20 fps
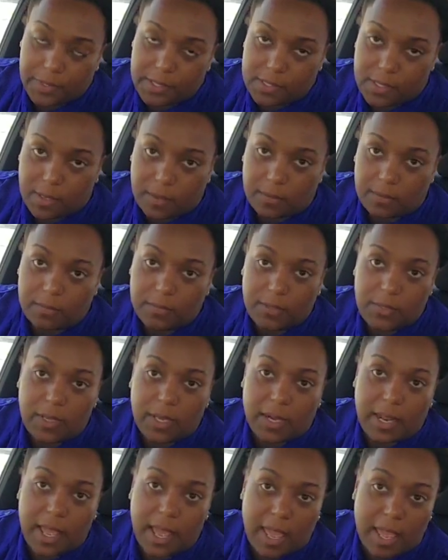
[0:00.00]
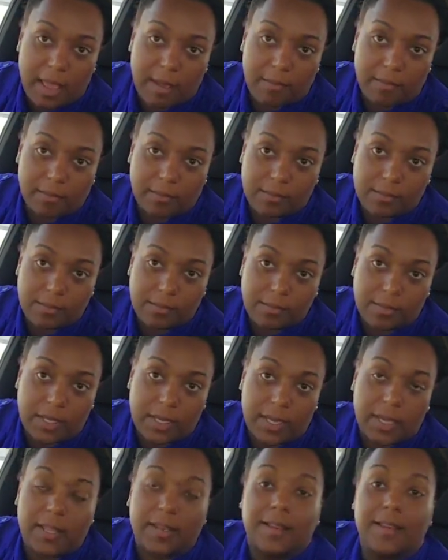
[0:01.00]
So you get an eight,
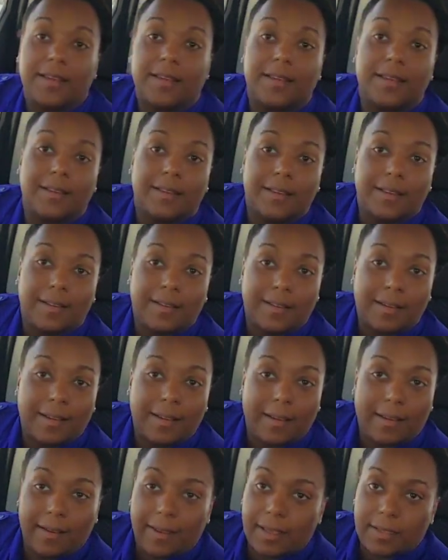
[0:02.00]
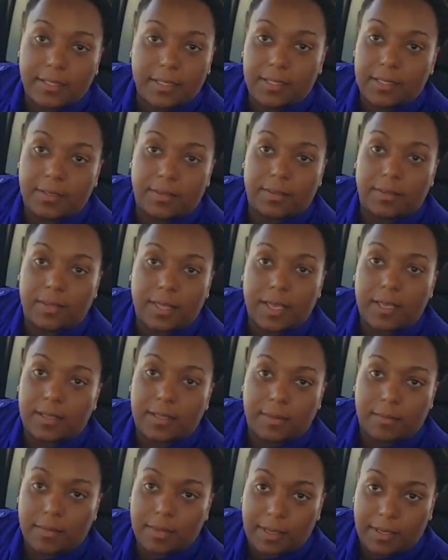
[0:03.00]
but I still don't
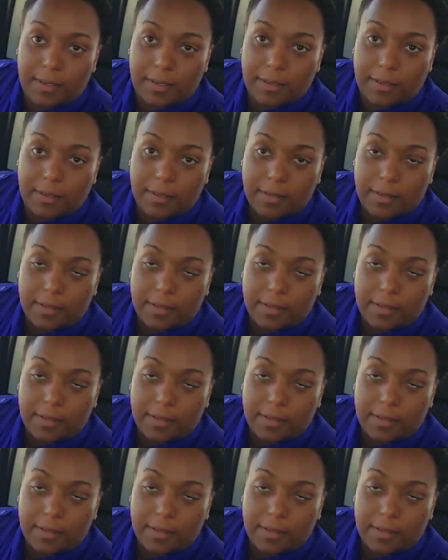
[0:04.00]
like the meat.